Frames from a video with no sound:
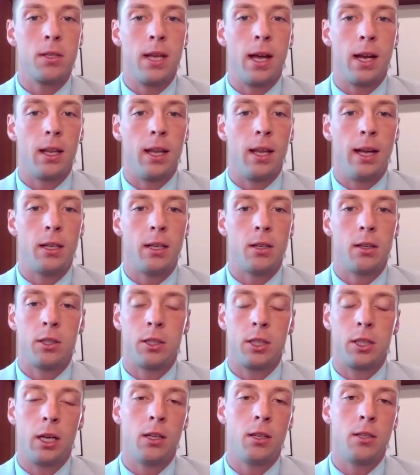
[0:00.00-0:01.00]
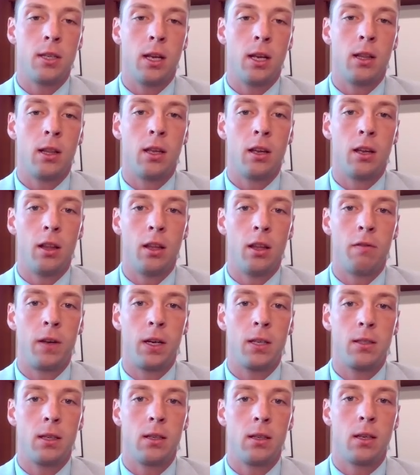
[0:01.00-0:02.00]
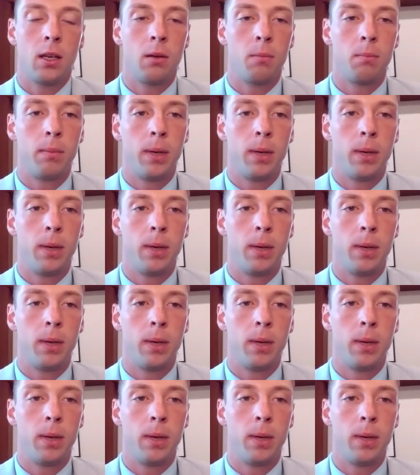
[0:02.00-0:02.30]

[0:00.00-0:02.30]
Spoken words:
Not a lot changes on the fixed income,